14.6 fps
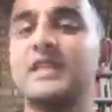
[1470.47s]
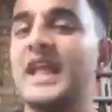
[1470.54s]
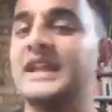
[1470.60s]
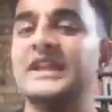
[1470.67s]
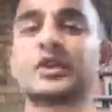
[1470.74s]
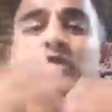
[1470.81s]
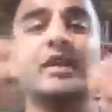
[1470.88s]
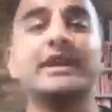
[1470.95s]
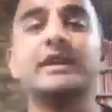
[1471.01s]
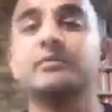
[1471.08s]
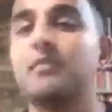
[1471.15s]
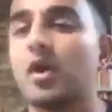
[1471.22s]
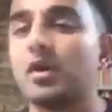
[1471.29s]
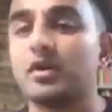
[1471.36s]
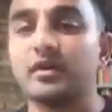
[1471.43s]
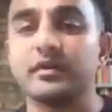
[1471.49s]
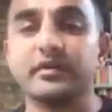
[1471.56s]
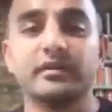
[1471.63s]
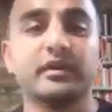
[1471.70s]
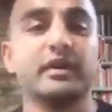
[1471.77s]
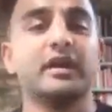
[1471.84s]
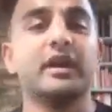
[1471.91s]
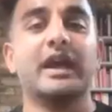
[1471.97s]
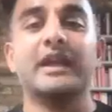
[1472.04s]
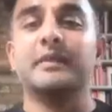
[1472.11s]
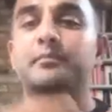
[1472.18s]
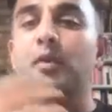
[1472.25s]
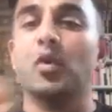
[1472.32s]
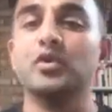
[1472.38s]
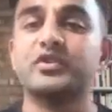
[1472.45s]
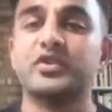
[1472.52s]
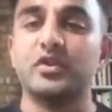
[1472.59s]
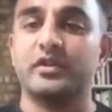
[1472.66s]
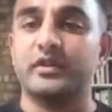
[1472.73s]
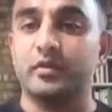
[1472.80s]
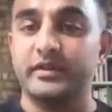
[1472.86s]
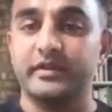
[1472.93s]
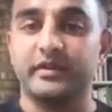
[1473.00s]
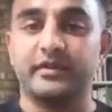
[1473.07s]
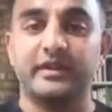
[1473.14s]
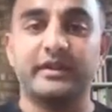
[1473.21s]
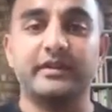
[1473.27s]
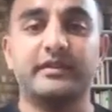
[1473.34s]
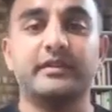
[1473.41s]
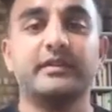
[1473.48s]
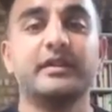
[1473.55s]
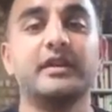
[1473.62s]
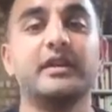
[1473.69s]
And it created martyrs, and it bolstered the resistance.